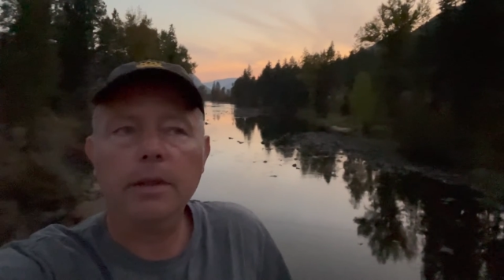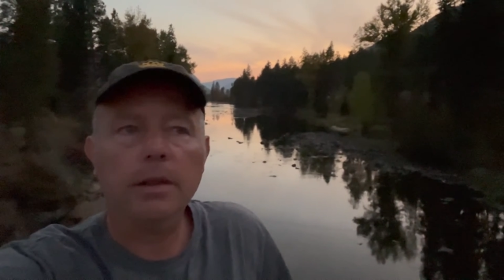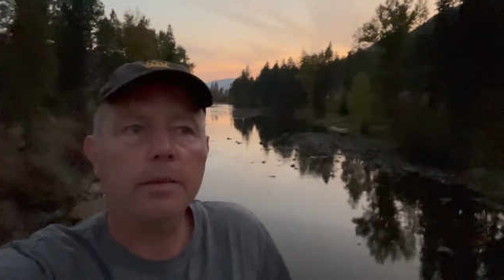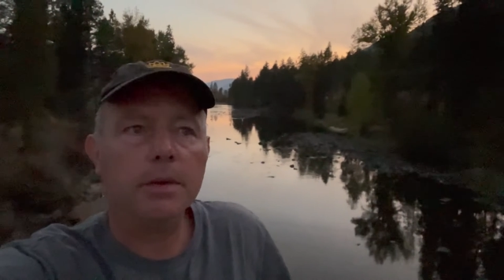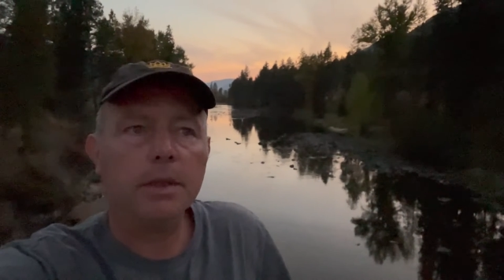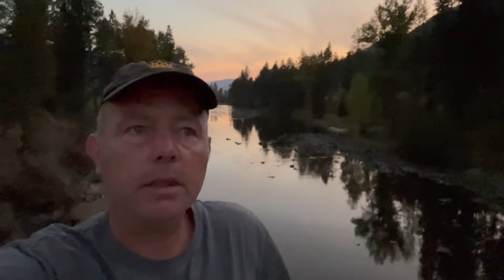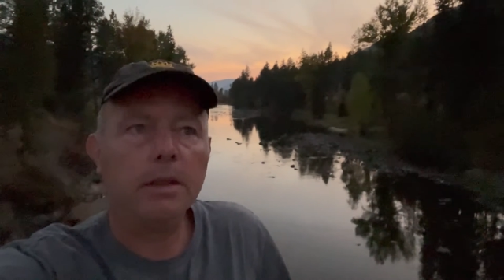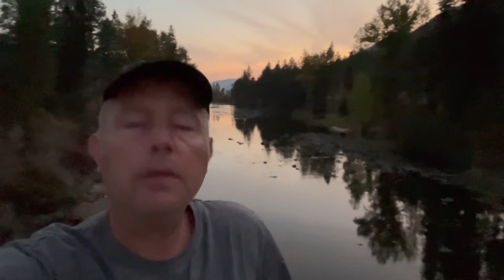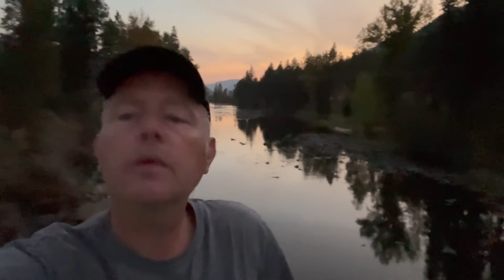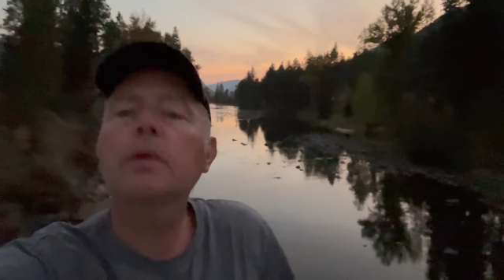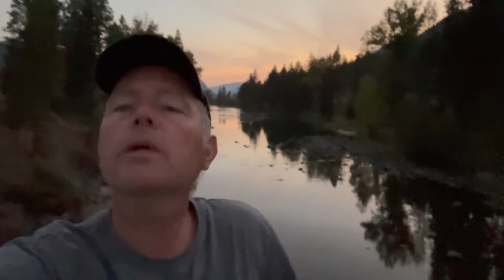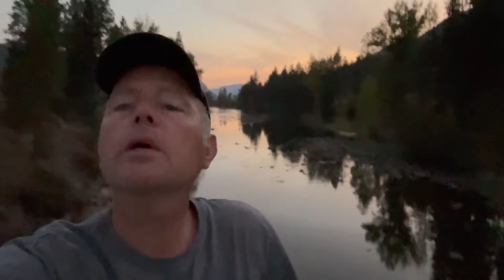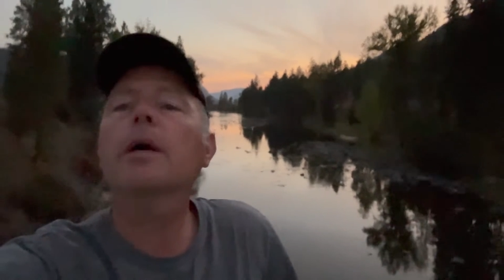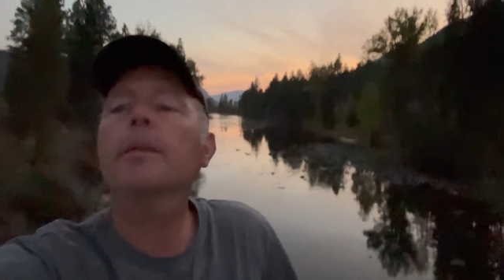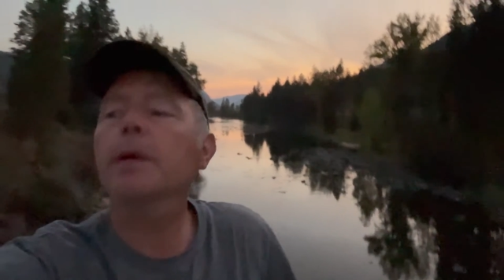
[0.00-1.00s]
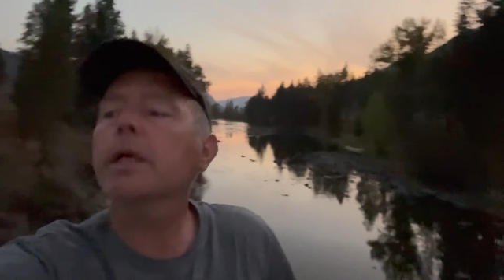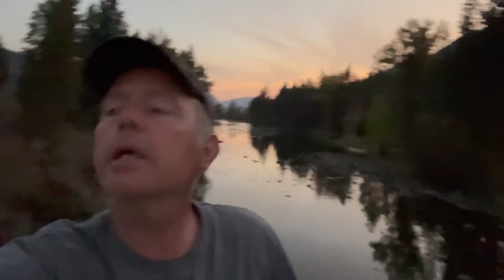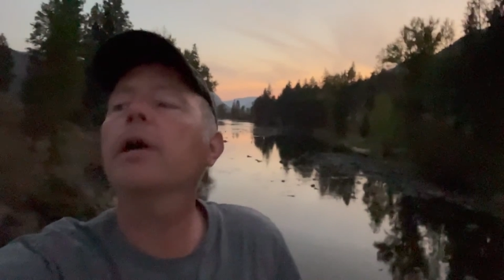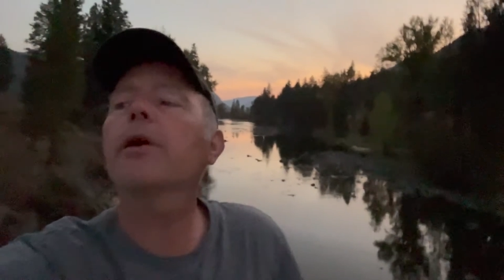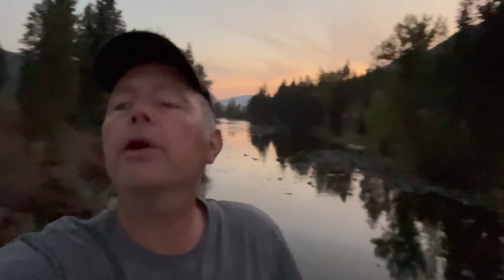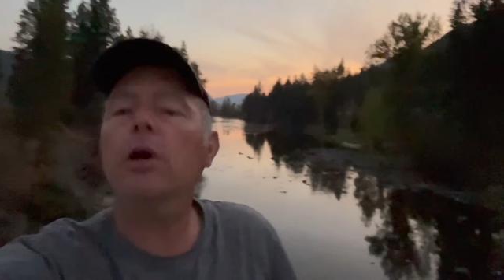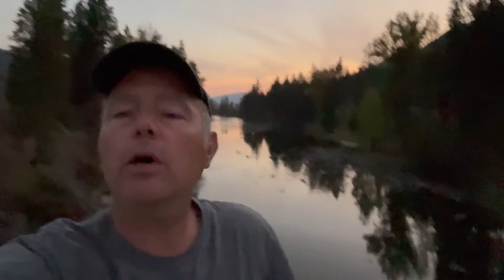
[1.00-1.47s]
I'm going to
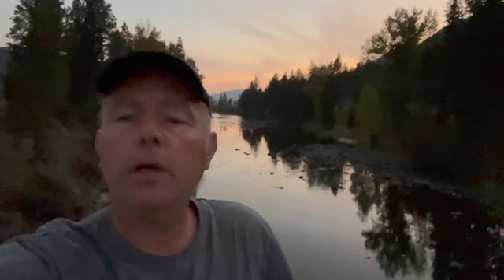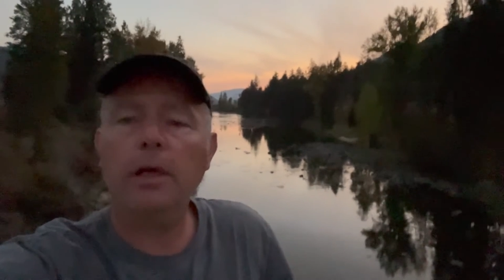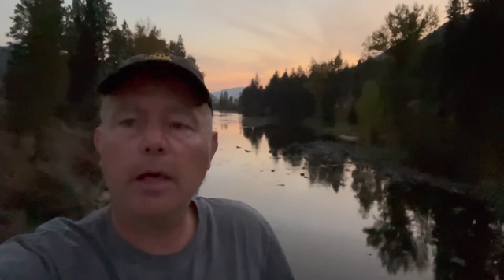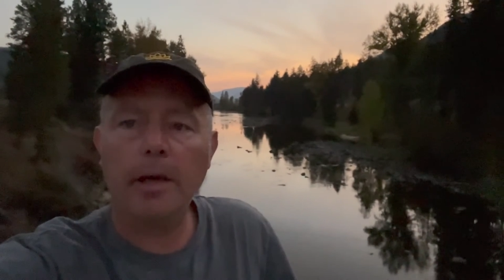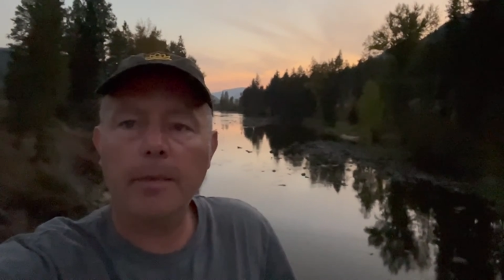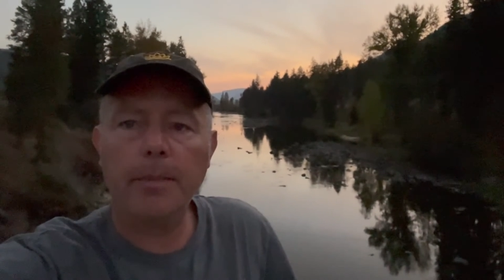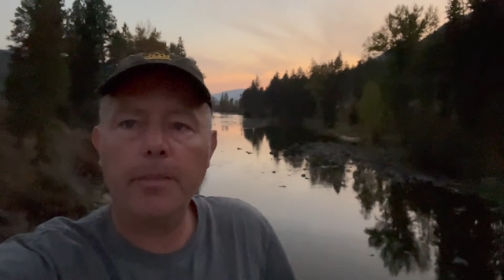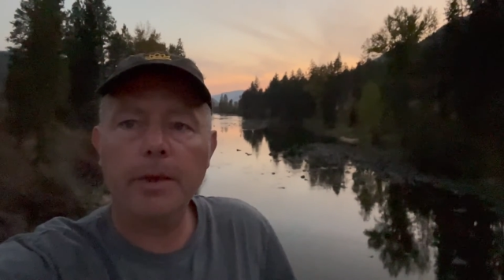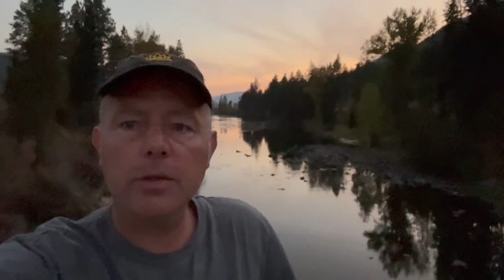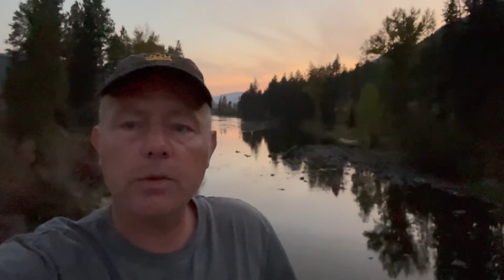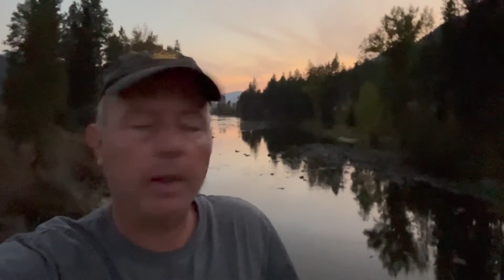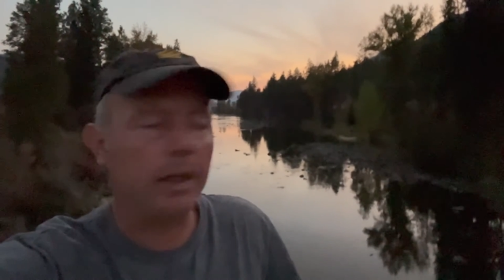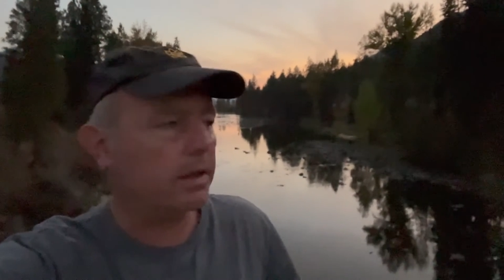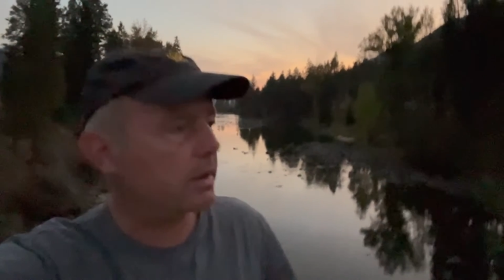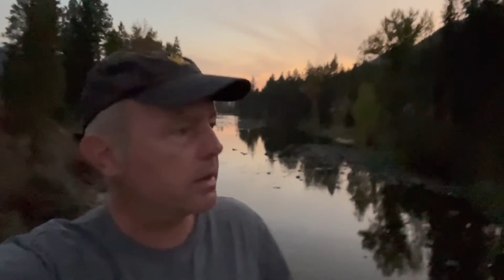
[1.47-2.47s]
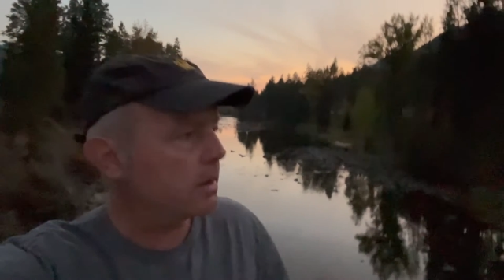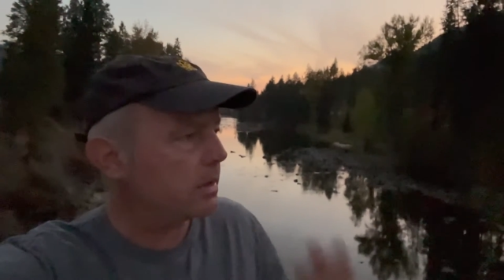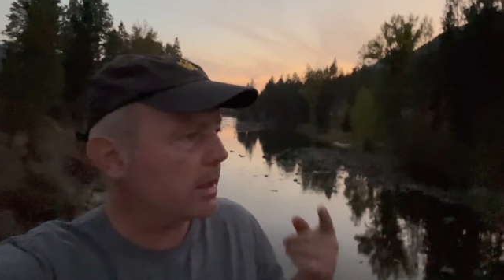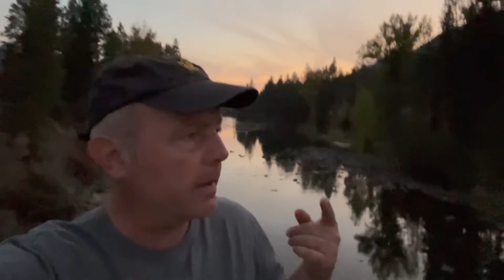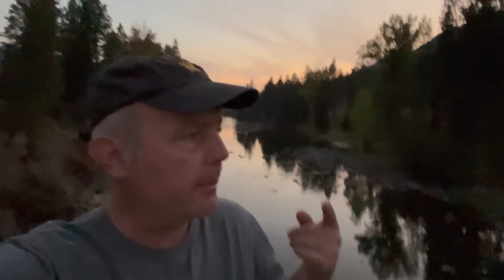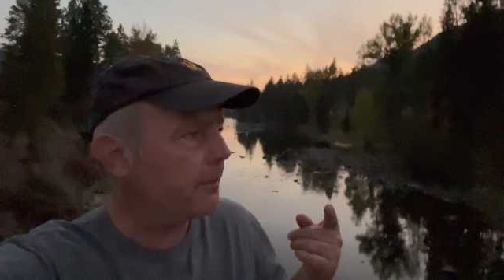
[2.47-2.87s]
carry on up this way. This is